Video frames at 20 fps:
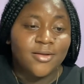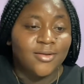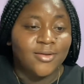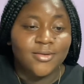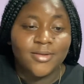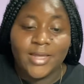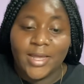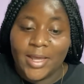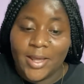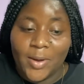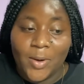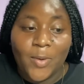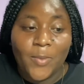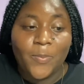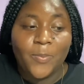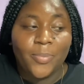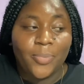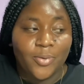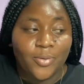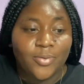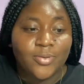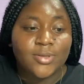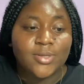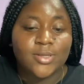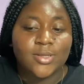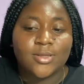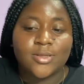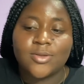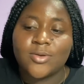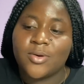Yep.
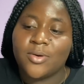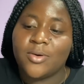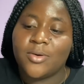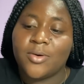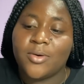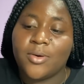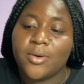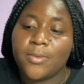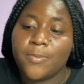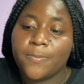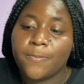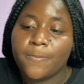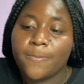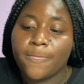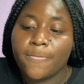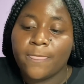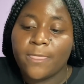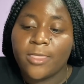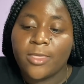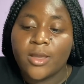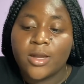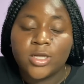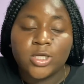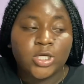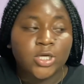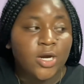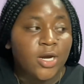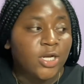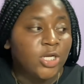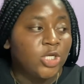So
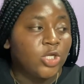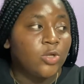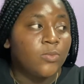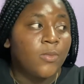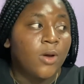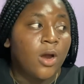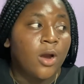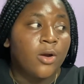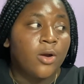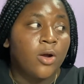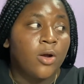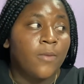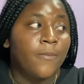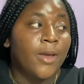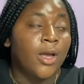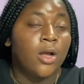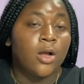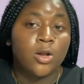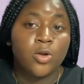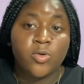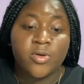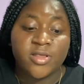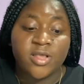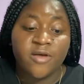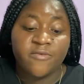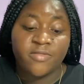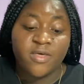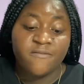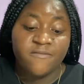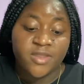church tomorrow. I'm gonna close off
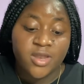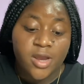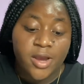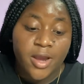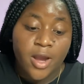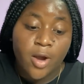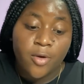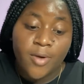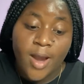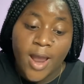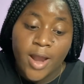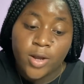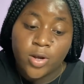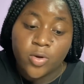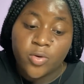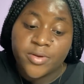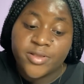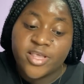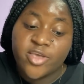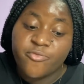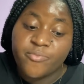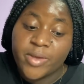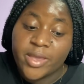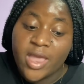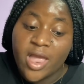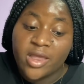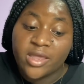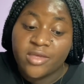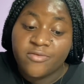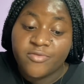the video here right now, see if I
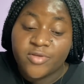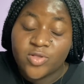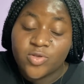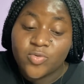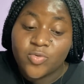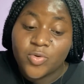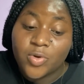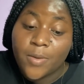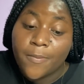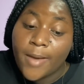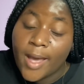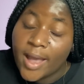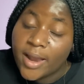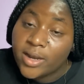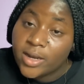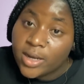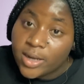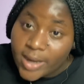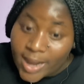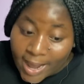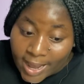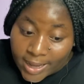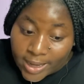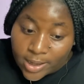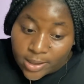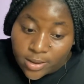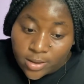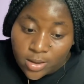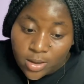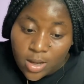can give it to you by
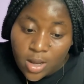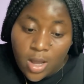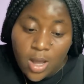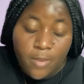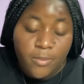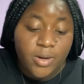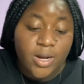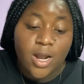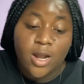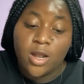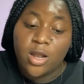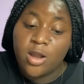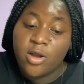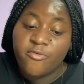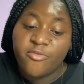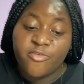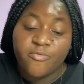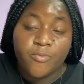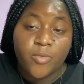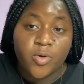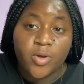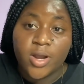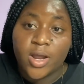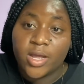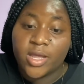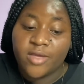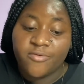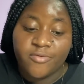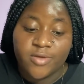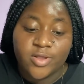9. But I love if I could have
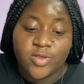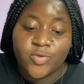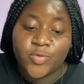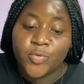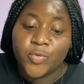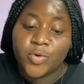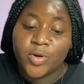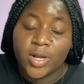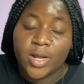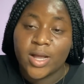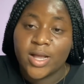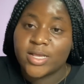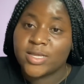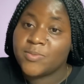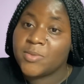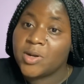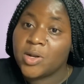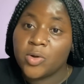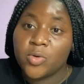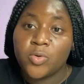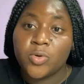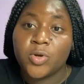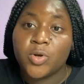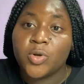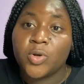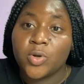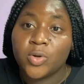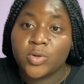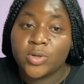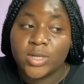give it to you, because I'm not going to
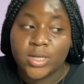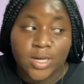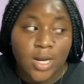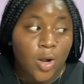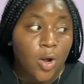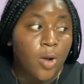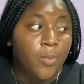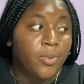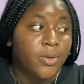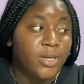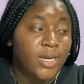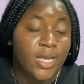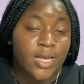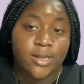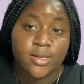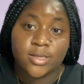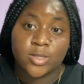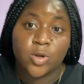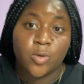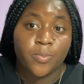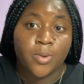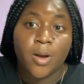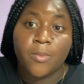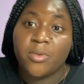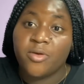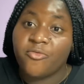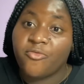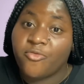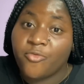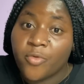nothing in a couple of days now, probably
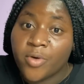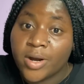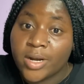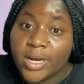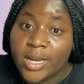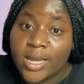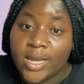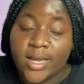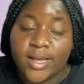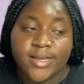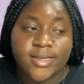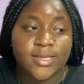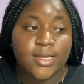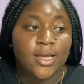4 days.